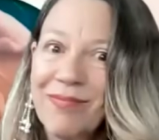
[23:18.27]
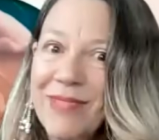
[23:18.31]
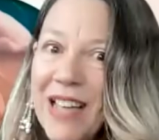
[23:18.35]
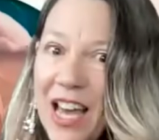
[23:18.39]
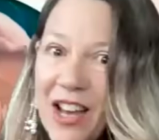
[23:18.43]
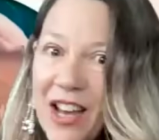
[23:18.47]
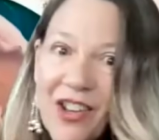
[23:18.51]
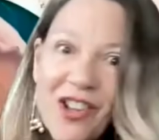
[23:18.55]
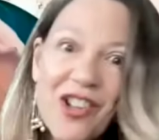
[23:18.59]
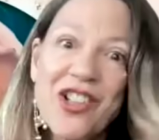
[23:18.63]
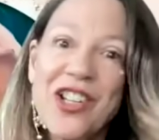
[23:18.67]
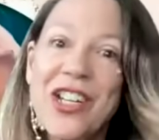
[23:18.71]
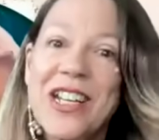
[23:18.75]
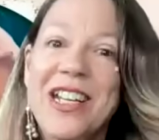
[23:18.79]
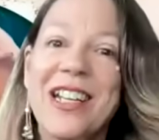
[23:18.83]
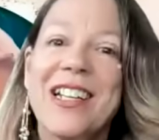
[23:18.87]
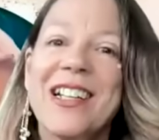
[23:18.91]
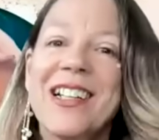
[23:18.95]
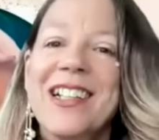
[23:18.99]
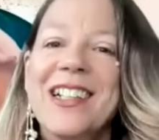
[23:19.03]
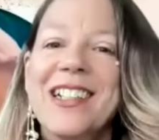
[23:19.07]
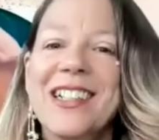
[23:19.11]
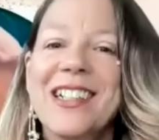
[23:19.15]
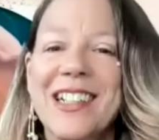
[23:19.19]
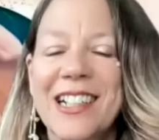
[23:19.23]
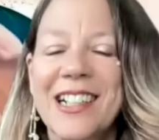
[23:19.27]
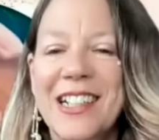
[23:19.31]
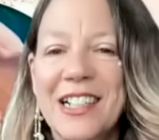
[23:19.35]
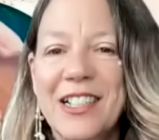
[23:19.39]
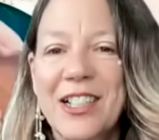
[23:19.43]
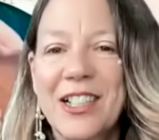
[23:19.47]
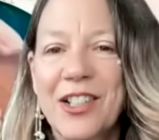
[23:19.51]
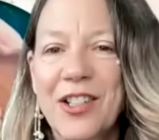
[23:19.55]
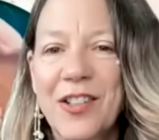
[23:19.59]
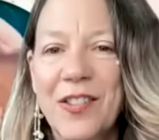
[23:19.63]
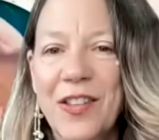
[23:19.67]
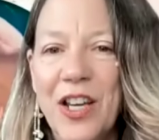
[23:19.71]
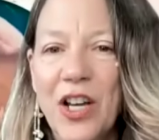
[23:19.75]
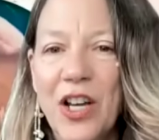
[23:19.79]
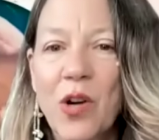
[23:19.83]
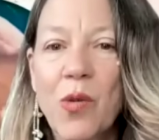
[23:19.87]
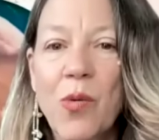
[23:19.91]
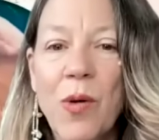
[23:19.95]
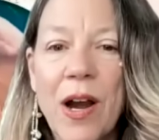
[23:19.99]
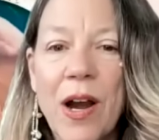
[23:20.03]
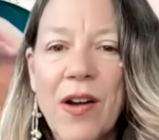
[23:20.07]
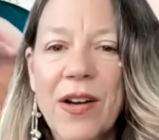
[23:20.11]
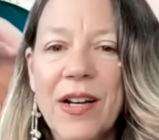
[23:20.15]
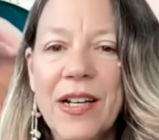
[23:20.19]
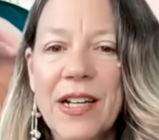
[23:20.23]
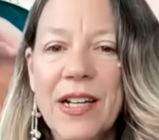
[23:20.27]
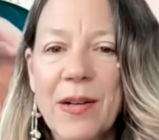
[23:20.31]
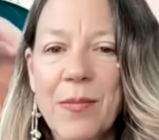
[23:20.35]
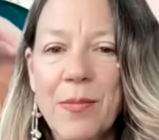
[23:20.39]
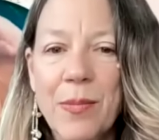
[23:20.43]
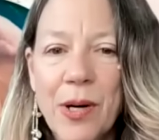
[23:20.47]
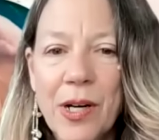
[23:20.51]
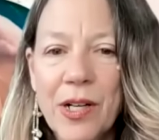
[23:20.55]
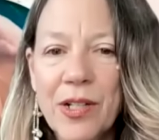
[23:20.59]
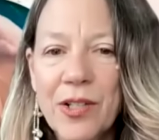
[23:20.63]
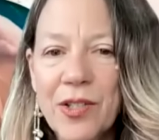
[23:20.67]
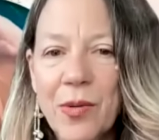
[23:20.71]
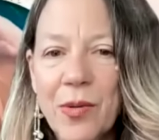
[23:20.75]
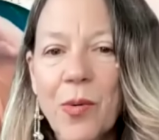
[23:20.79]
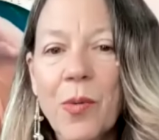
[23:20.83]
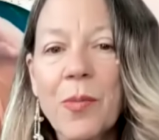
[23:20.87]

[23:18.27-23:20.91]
energy connected to the Aquarian impulse.